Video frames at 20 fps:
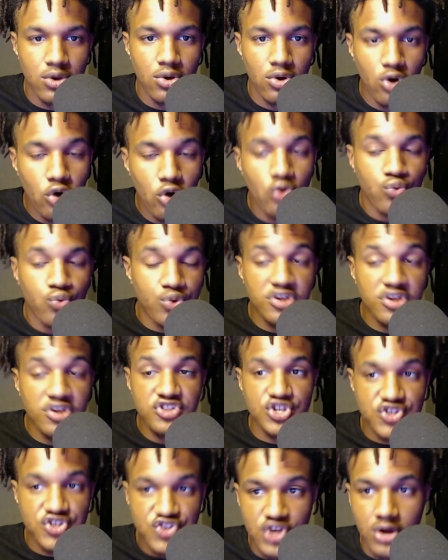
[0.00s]
who reach a
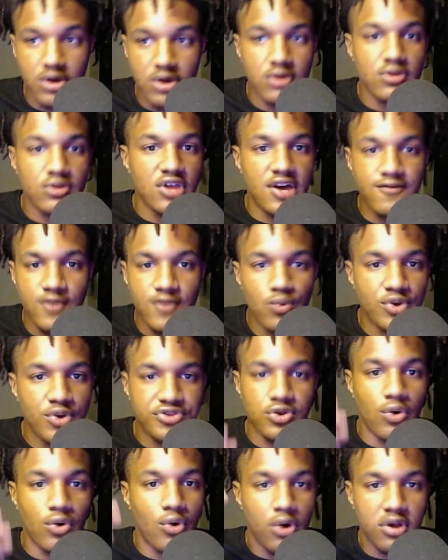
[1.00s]
certain level with the
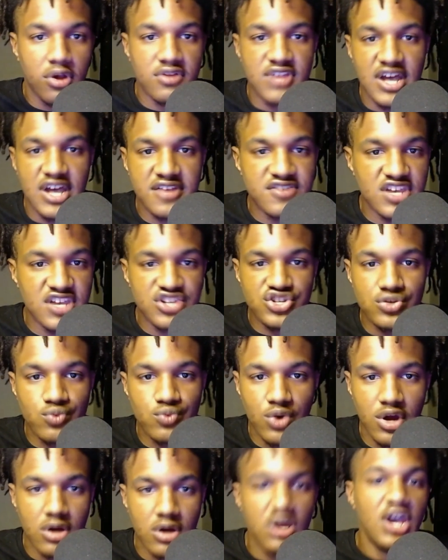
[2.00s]
organization
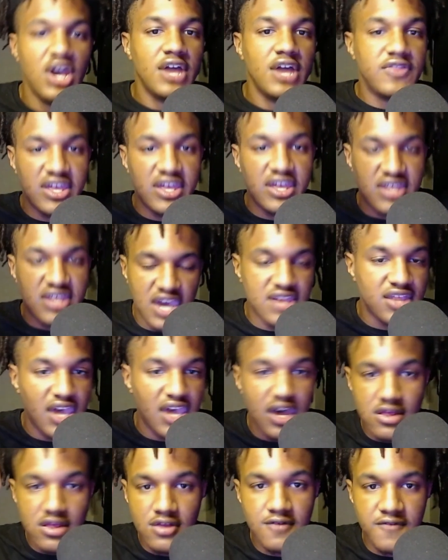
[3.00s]
where they can't
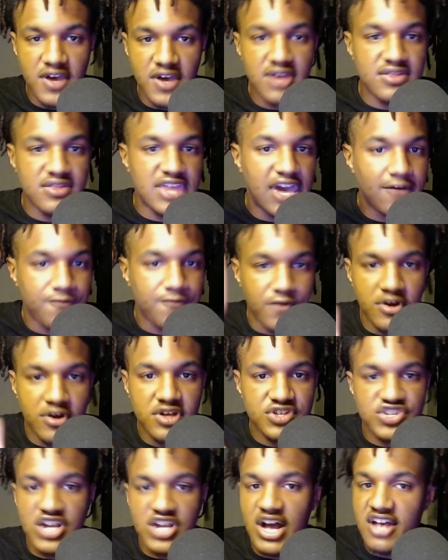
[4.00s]
elevate that
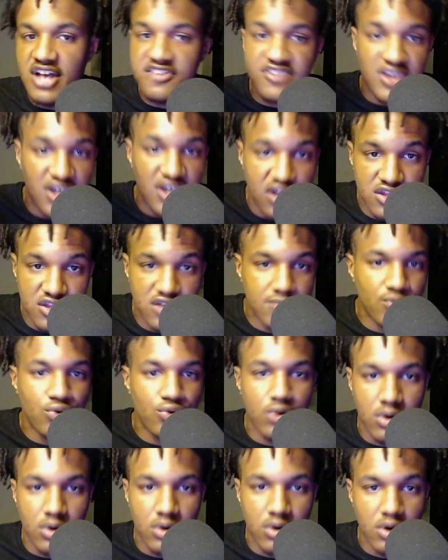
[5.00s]
franchise
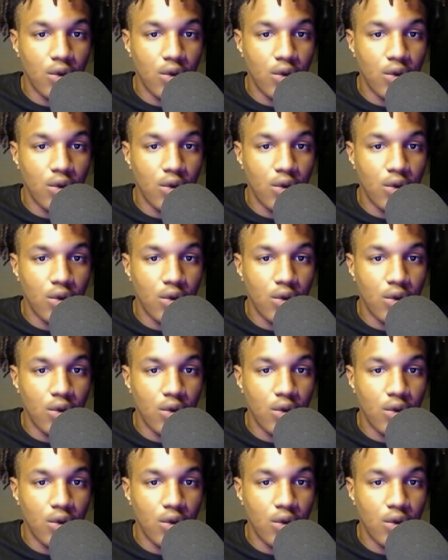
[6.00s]
anymore.